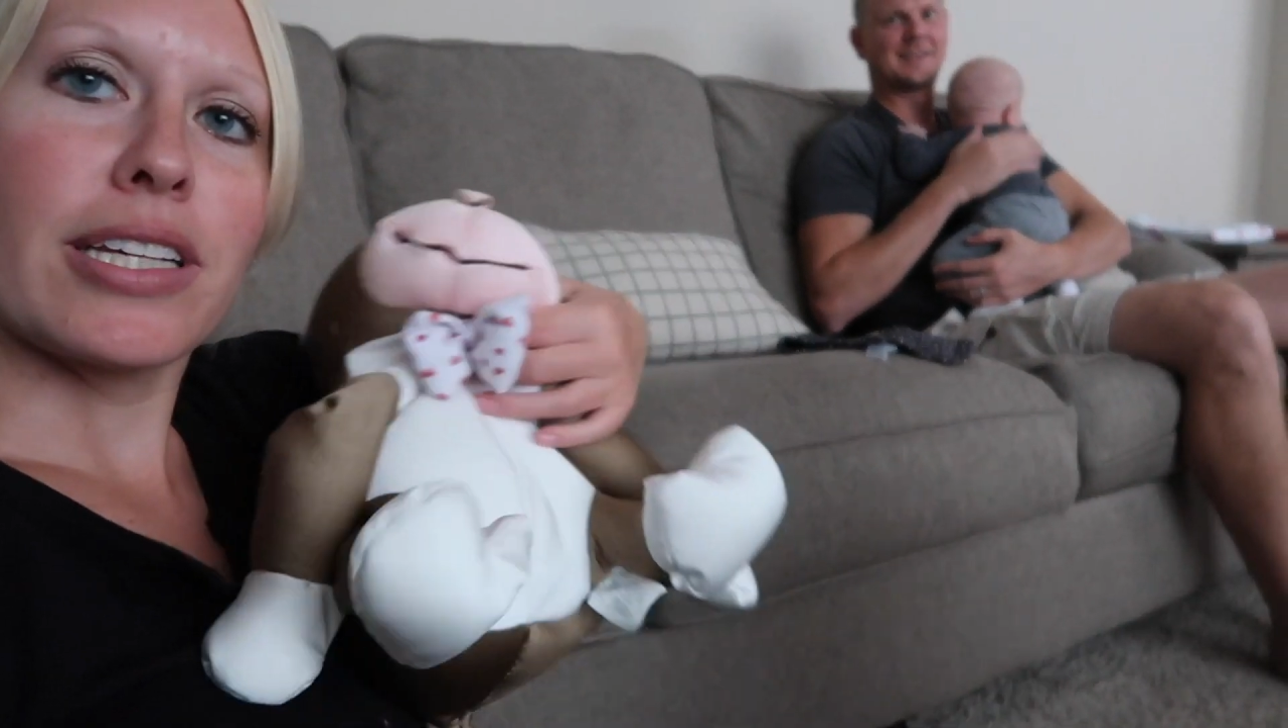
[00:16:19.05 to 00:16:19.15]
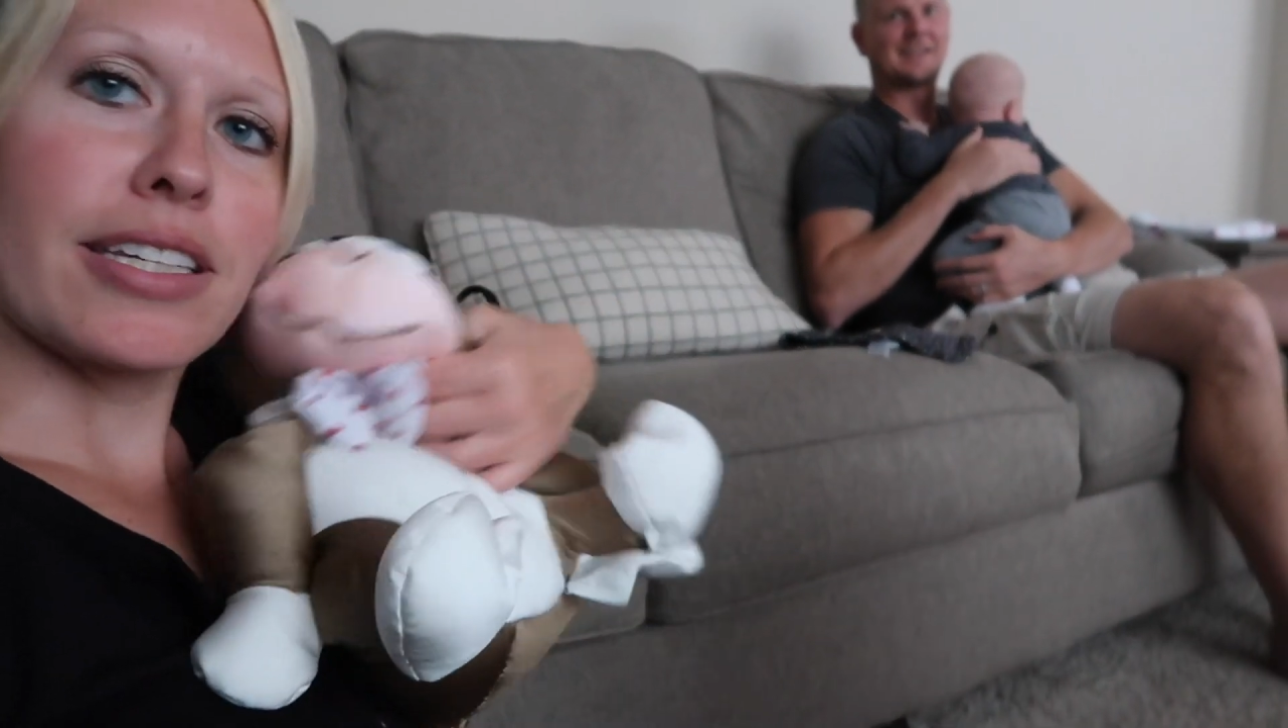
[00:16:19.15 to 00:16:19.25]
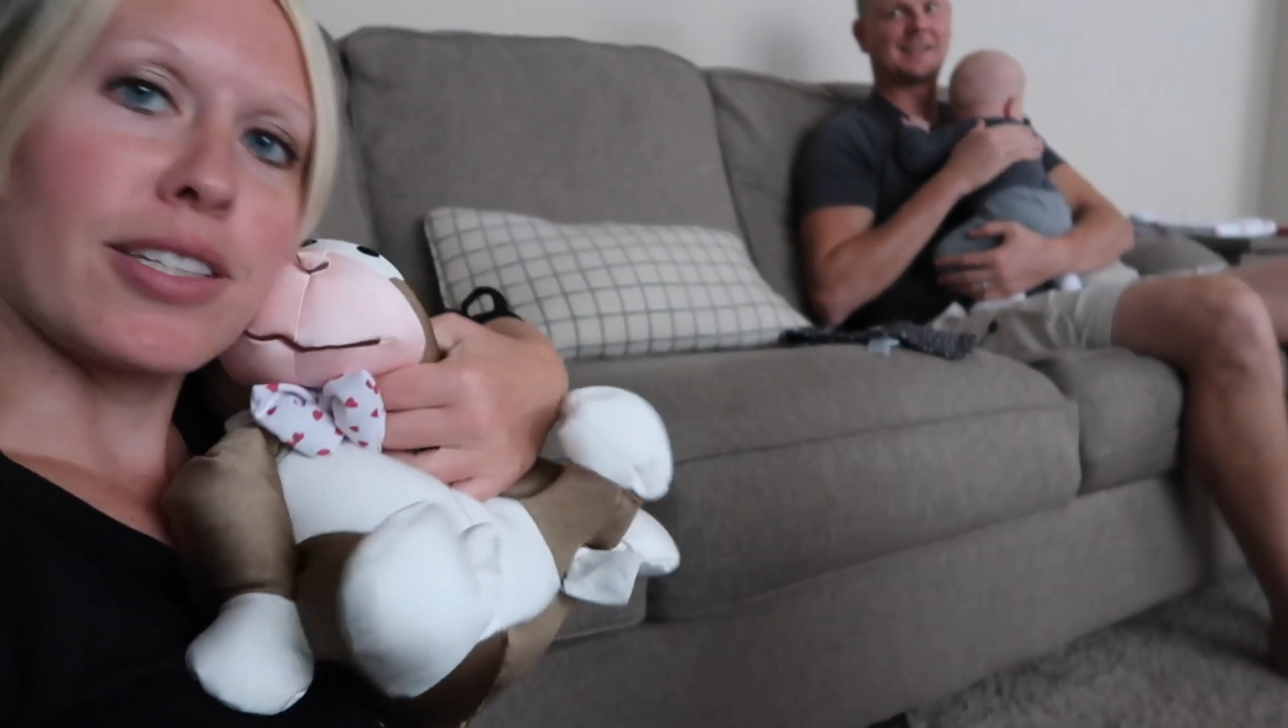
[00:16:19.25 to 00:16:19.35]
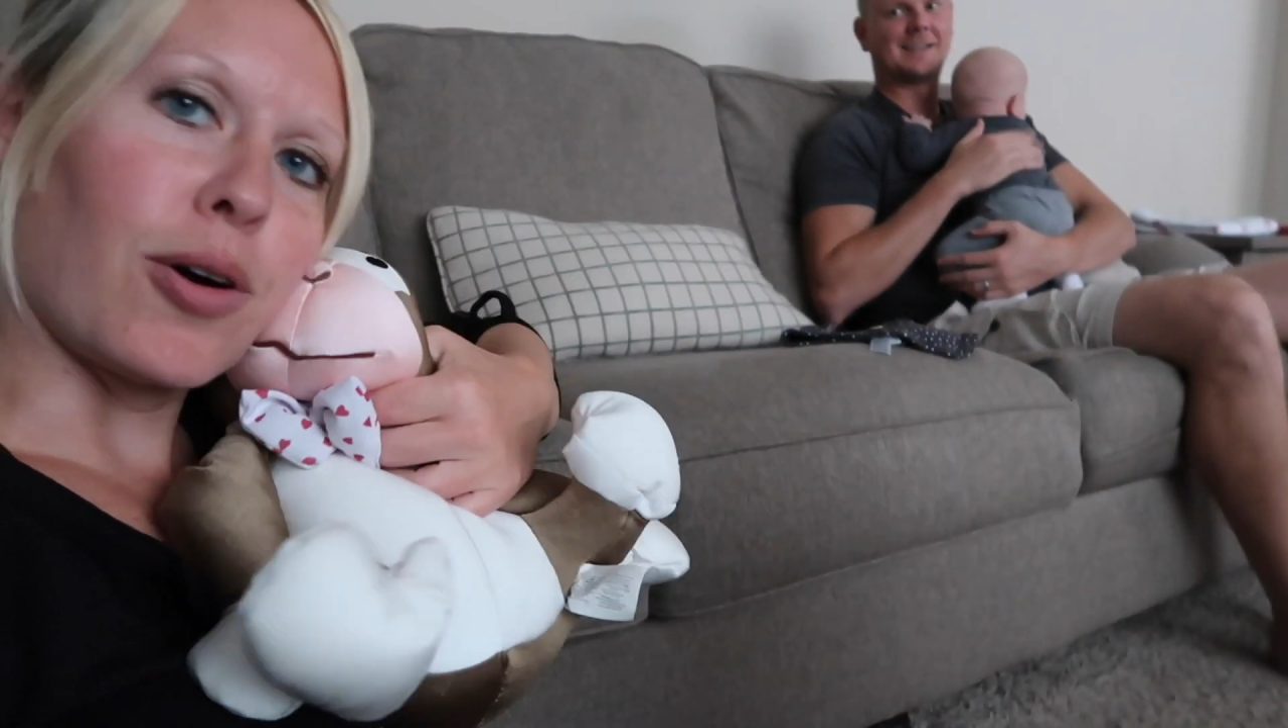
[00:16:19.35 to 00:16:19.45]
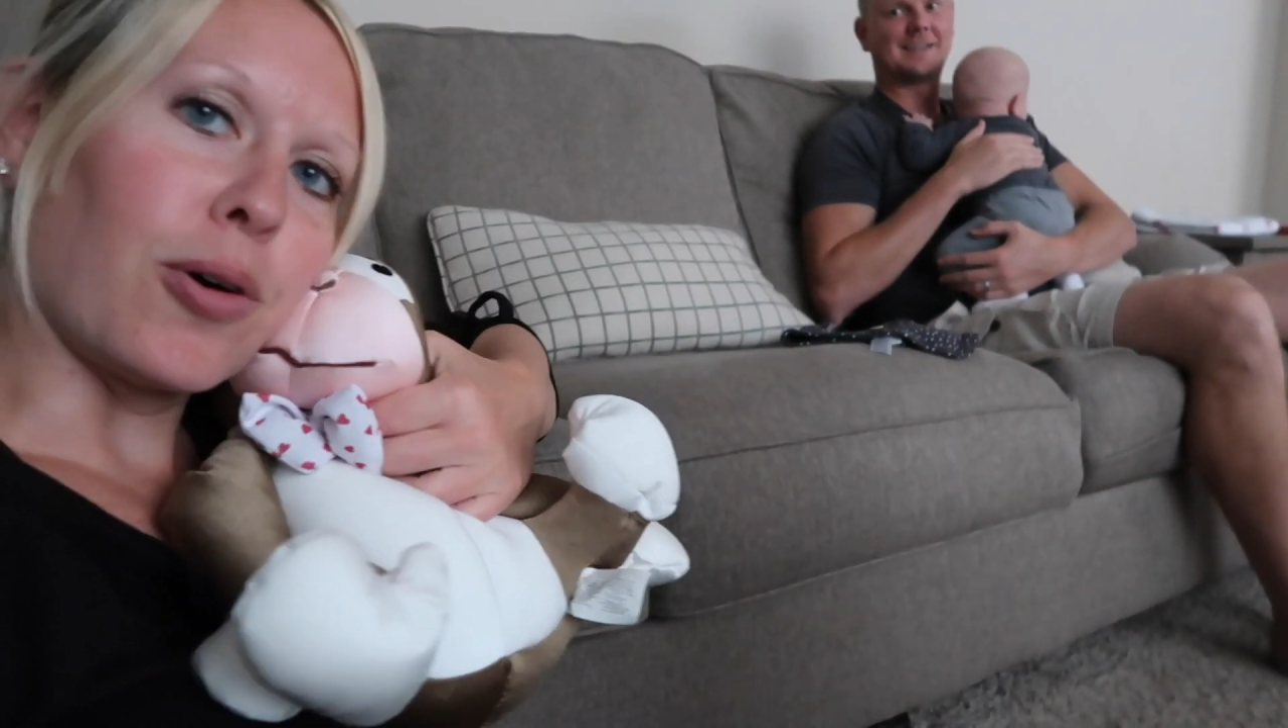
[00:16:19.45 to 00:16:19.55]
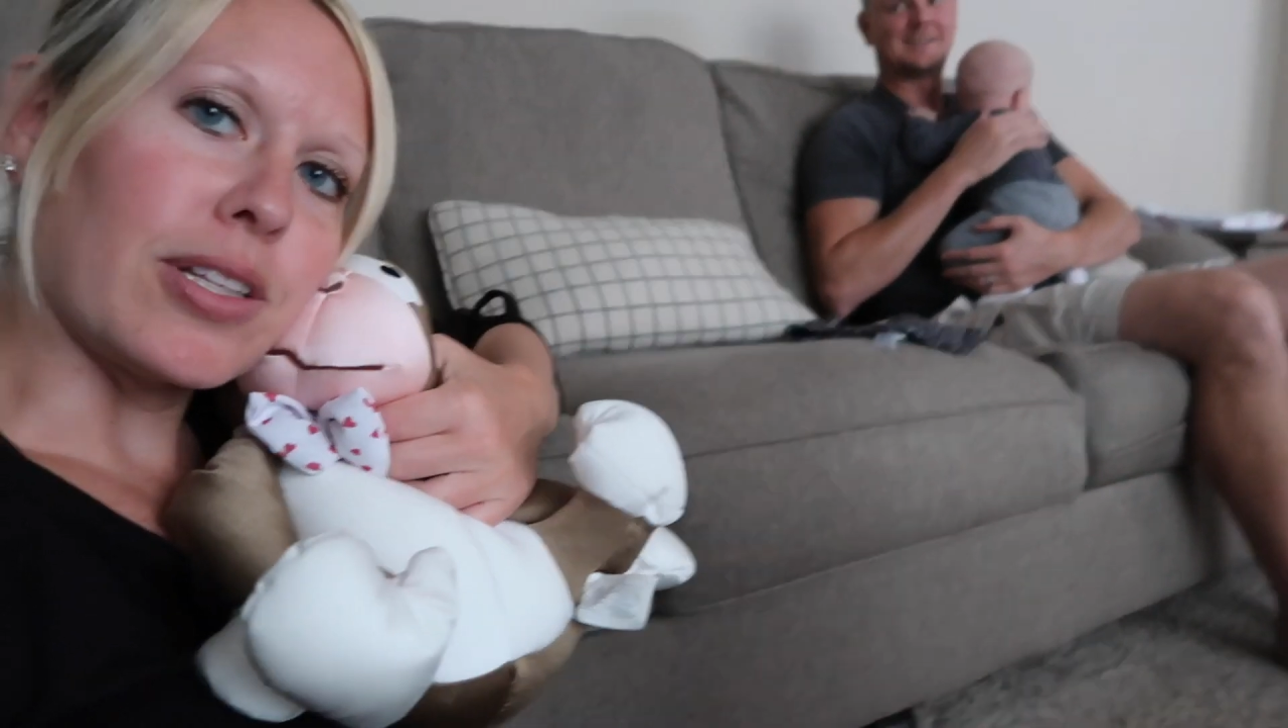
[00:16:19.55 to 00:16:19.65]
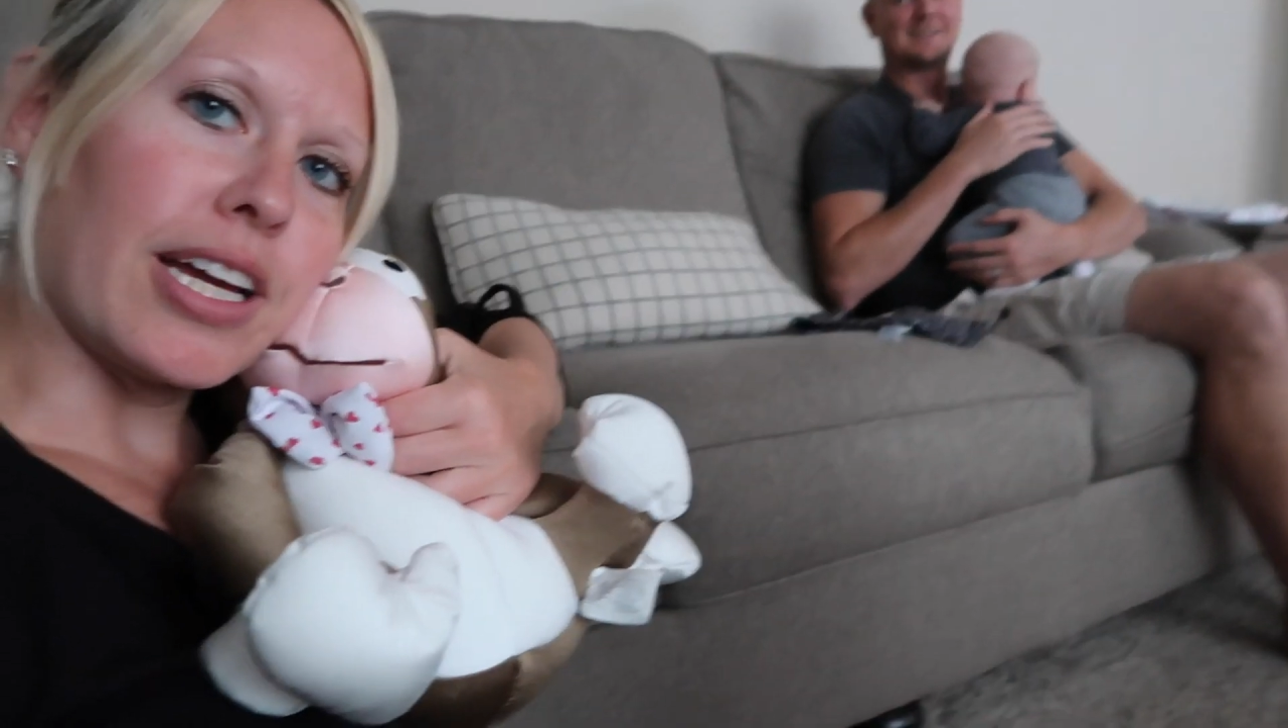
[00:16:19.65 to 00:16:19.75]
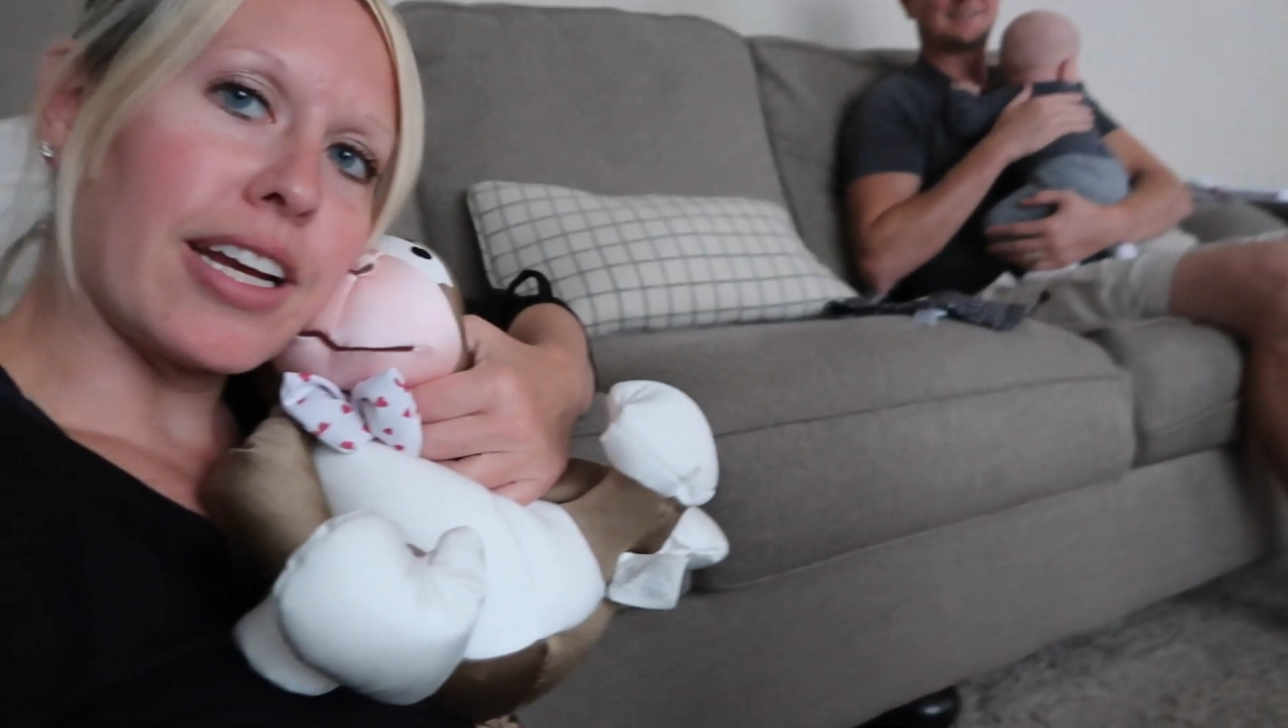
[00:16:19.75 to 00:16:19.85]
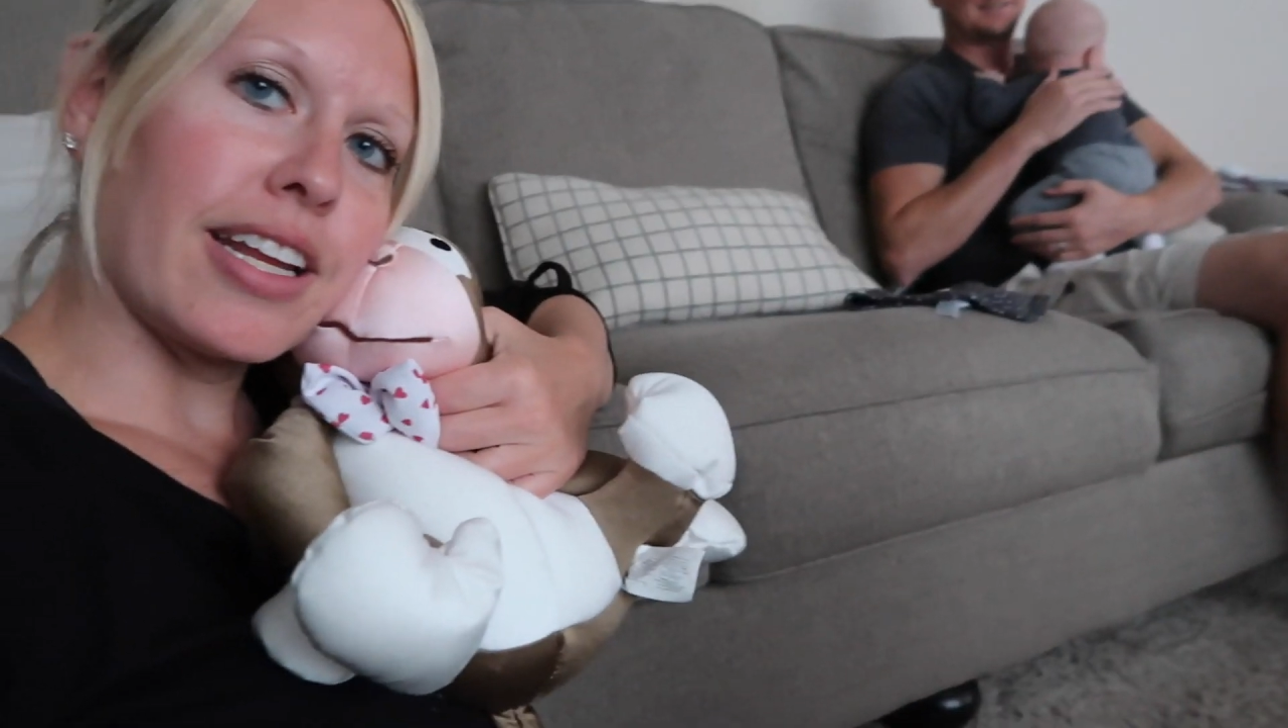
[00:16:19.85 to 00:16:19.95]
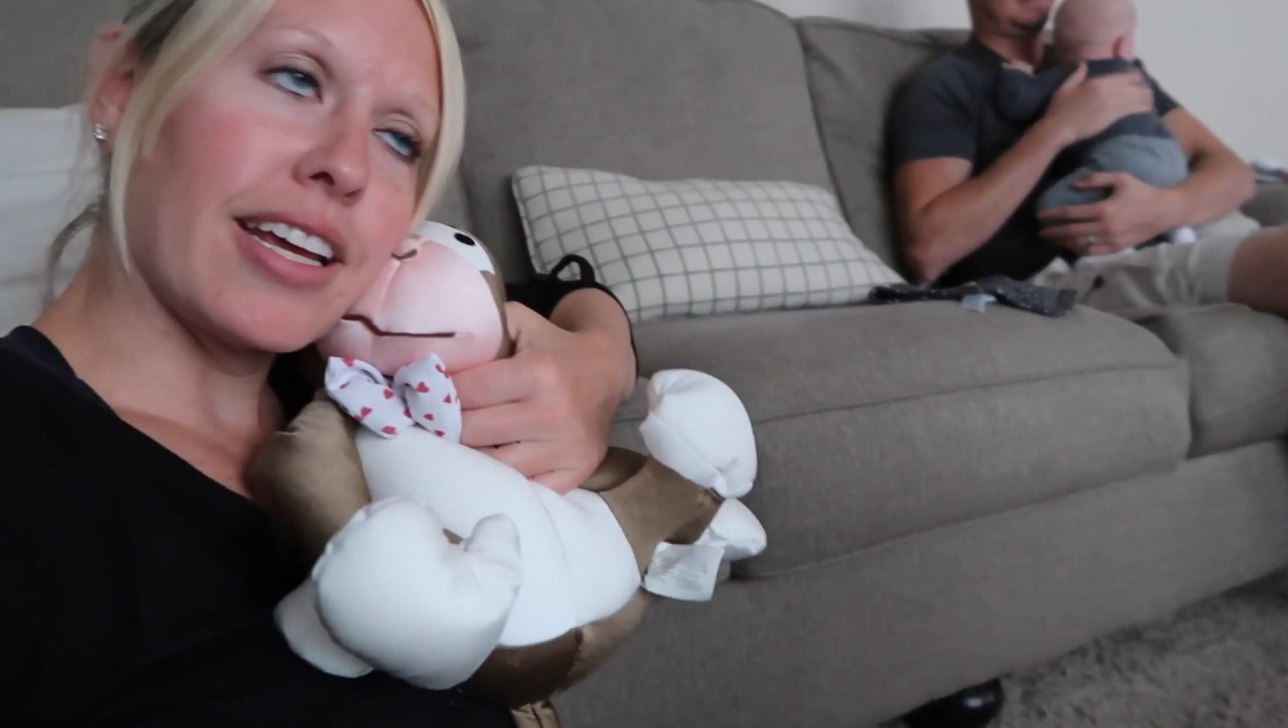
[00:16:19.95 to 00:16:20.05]
has to hold
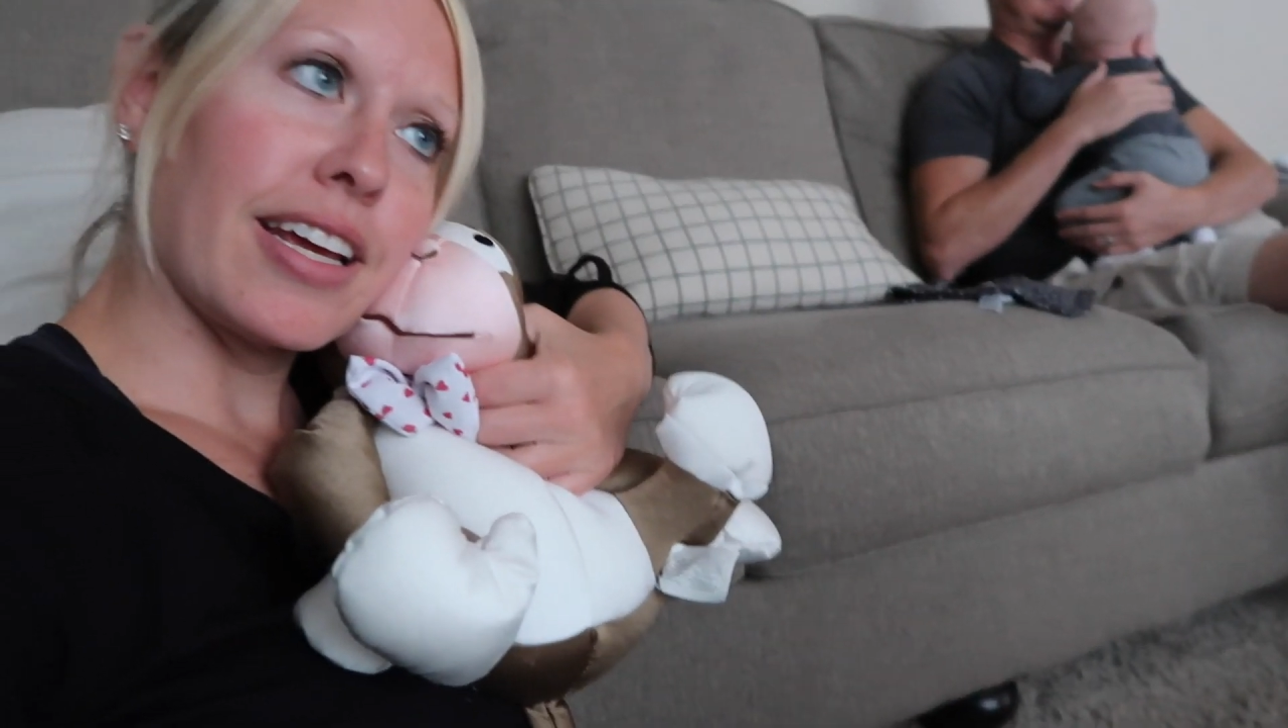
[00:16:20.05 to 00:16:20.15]
it.